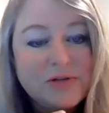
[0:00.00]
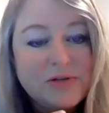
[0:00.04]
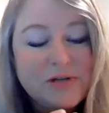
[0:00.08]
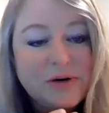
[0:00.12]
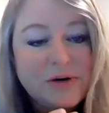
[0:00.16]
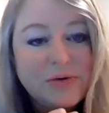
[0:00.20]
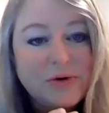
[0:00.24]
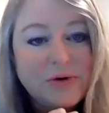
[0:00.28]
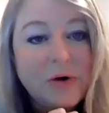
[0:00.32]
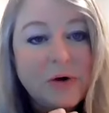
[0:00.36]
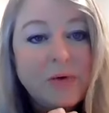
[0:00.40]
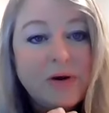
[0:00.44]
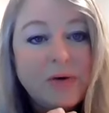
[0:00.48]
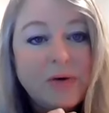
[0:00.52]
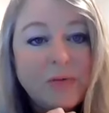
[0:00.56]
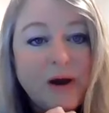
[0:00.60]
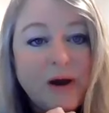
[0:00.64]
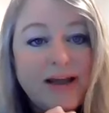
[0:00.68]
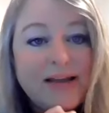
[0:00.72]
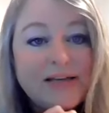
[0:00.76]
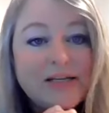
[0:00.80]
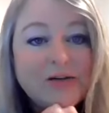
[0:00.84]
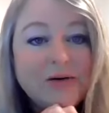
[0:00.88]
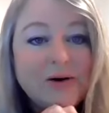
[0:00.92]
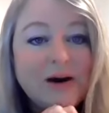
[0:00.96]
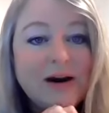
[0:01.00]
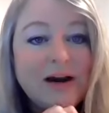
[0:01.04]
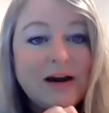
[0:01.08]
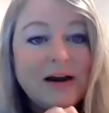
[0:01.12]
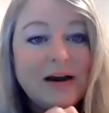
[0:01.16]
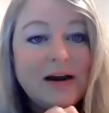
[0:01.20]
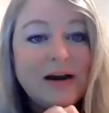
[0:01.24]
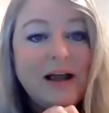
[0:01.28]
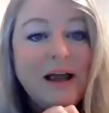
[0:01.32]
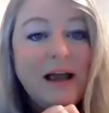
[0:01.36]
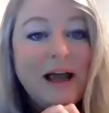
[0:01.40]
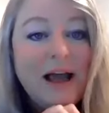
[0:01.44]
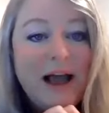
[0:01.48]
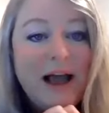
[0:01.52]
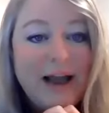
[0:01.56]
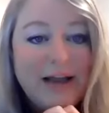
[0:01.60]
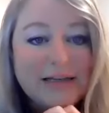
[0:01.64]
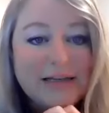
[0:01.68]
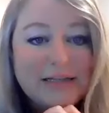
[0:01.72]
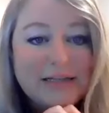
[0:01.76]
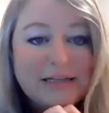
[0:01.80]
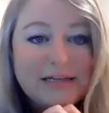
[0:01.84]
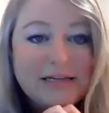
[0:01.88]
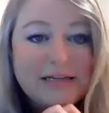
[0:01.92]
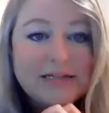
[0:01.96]
So going right to our
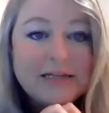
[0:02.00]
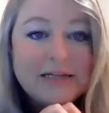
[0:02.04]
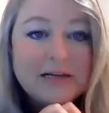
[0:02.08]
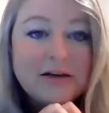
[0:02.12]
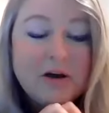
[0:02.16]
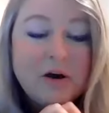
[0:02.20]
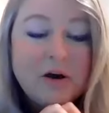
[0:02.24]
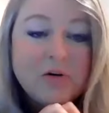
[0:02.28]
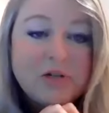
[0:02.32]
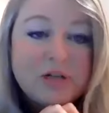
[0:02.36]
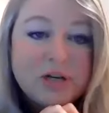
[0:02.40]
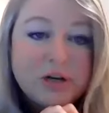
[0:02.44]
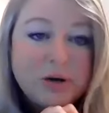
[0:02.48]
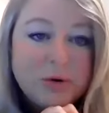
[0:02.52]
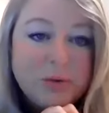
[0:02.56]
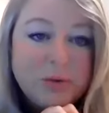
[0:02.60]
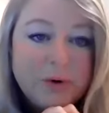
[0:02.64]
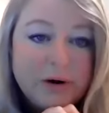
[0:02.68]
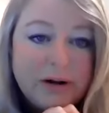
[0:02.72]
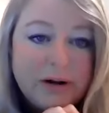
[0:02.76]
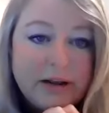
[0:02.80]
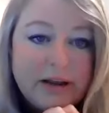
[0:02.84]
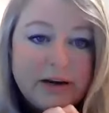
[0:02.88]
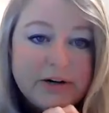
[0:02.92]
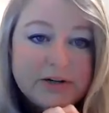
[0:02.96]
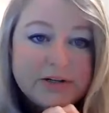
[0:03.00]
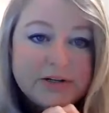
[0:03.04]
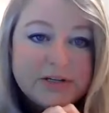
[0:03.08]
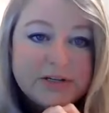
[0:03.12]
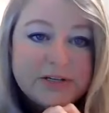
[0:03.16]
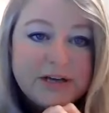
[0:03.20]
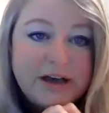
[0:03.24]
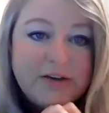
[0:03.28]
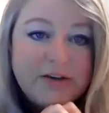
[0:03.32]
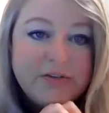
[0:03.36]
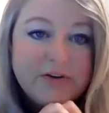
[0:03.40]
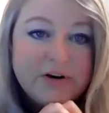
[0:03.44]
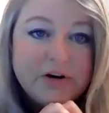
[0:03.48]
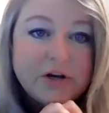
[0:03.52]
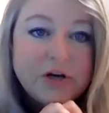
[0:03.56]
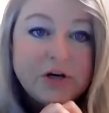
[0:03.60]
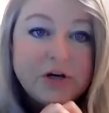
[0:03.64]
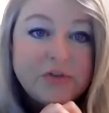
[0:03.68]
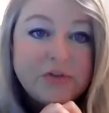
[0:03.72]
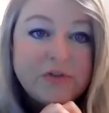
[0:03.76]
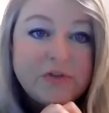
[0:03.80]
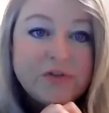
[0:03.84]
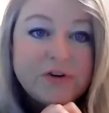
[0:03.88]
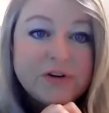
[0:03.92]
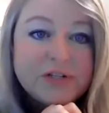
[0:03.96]
ISDs and coaching coordinators is often a
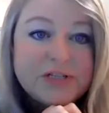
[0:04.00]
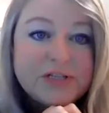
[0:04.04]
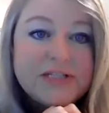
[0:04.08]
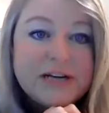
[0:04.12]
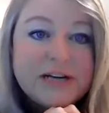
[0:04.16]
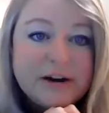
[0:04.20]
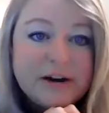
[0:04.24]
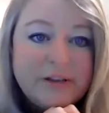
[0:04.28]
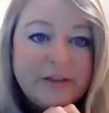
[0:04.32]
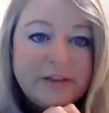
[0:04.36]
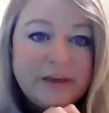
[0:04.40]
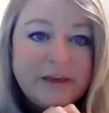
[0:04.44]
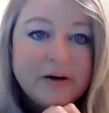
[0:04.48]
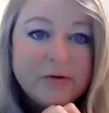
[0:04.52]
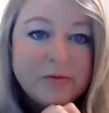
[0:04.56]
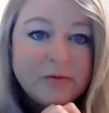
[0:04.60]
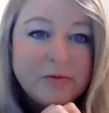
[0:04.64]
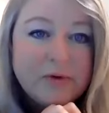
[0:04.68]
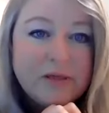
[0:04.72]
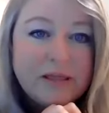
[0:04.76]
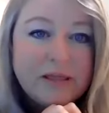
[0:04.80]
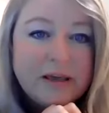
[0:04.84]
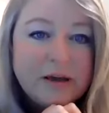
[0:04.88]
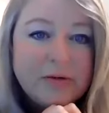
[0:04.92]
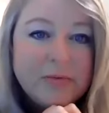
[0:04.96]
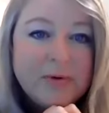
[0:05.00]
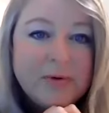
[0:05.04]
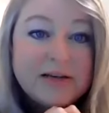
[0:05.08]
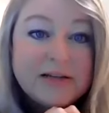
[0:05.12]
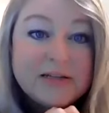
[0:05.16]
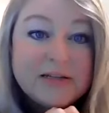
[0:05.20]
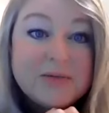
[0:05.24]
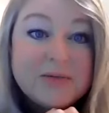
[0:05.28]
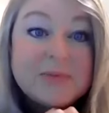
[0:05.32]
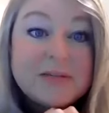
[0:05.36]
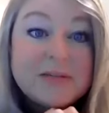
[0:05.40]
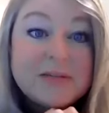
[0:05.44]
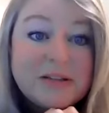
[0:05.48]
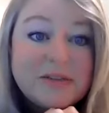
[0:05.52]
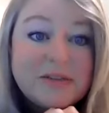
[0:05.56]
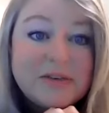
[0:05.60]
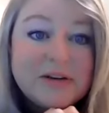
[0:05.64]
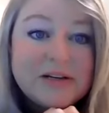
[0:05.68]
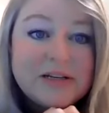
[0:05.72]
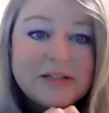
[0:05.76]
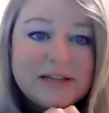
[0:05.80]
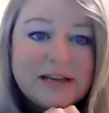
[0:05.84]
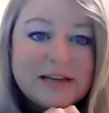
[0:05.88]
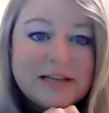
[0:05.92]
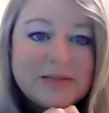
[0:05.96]
good first start there when we think about specific
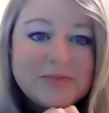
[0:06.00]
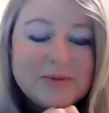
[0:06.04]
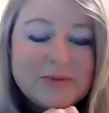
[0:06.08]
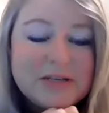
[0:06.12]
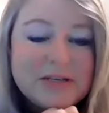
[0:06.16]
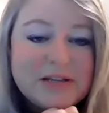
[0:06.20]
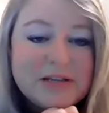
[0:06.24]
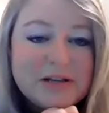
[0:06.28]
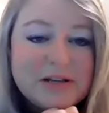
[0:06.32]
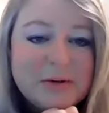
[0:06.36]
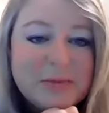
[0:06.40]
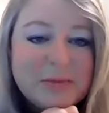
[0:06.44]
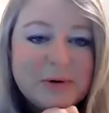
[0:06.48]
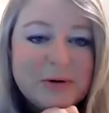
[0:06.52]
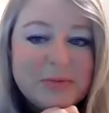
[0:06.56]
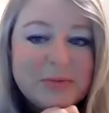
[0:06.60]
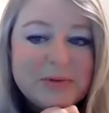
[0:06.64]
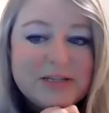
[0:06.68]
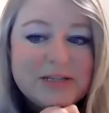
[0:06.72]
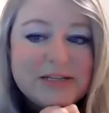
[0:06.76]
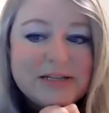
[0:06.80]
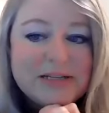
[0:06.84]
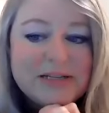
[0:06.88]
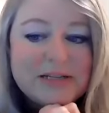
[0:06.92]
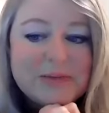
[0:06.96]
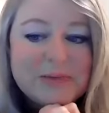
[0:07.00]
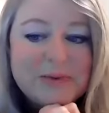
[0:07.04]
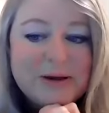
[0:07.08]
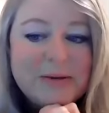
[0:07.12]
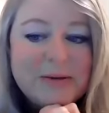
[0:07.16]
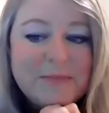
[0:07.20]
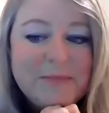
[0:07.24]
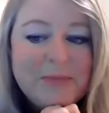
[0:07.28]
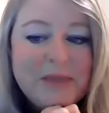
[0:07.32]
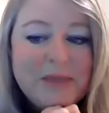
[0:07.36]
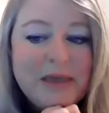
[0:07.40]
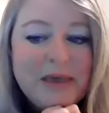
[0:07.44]
assessments and their purposes. But